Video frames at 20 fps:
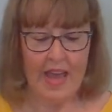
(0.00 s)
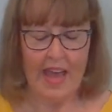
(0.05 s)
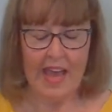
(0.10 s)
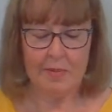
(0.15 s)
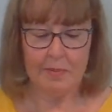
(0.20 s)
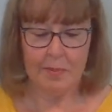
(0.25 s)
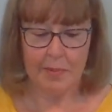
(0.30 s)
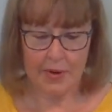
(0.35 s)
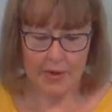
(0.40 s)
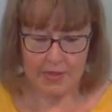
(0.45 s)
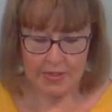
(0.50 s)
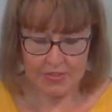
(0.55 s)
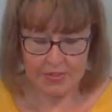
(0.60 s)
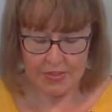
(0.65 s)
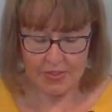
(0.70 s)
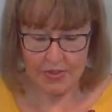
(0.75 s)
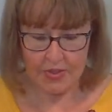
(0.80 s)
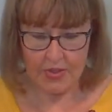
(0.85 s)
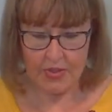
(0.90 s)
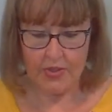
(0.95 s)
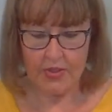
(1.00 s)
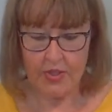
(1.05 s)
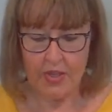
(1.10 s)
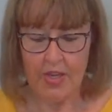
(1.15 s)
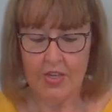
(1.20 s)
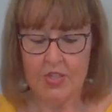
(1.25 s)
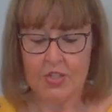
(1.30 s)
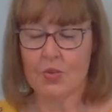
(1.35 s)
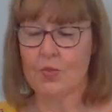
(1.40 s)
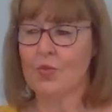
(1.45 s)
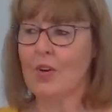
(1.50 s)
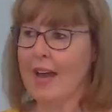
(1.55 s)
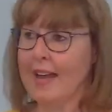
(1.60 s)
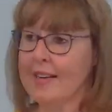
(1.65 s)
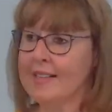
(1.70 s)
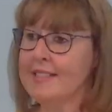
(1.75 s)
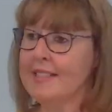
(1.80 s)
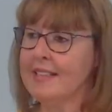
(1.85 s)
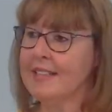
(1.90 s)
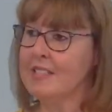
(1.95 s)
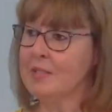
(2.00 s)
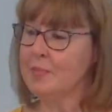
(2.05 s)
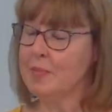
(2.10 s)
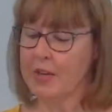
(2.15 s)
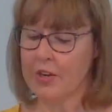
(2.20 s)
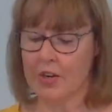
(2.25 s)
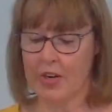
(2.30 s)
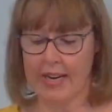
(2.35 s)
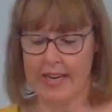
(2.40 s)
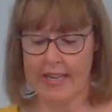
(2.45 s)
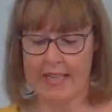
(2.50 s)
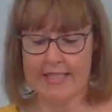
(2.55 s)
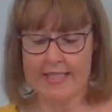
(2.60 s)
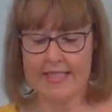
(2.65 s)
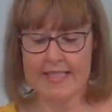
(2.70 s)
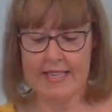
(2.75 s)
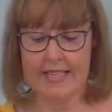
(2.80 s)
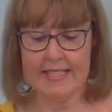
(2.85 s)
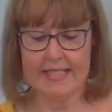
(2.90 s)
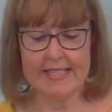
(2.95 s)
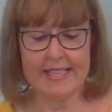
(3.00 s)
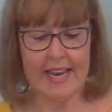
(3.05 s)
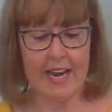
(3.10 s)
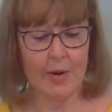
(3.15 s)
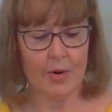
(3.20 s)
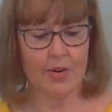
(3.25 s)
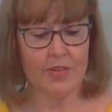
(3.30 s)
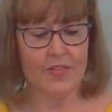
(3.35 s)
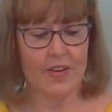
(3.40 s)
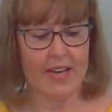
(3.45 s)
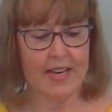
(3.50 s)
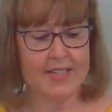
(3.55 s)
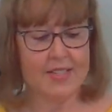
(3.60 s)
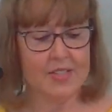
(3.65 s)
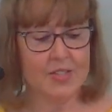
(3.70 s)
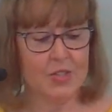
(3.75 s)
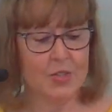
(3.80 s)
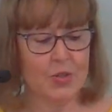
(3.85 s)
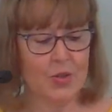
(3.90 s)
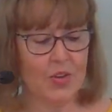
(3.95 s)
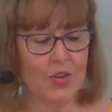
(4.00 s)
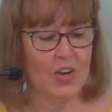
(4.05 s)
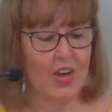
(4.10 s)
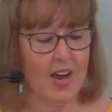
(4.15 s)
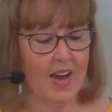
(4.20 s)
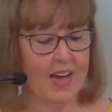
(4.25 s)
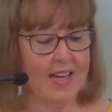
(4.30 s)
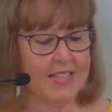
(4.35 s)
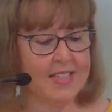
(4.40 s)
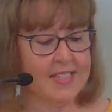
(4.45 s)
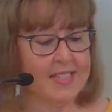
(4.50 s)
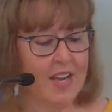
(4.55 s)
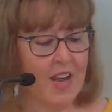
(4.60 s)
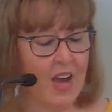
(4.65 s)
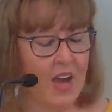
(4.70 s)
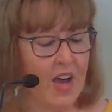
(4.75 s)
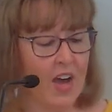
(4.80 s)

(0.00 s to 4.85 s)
And personal, direct experience is sacrificed gods